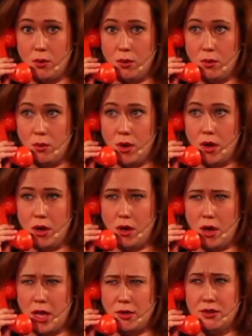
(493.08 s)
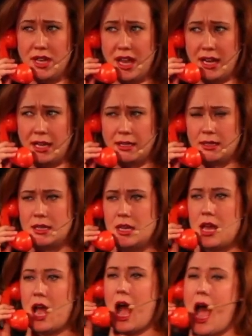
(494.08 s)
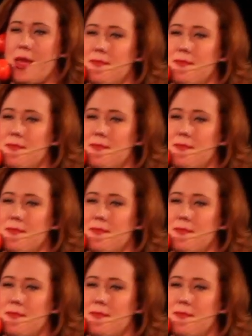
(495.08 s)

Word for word: Well, I don't get it. I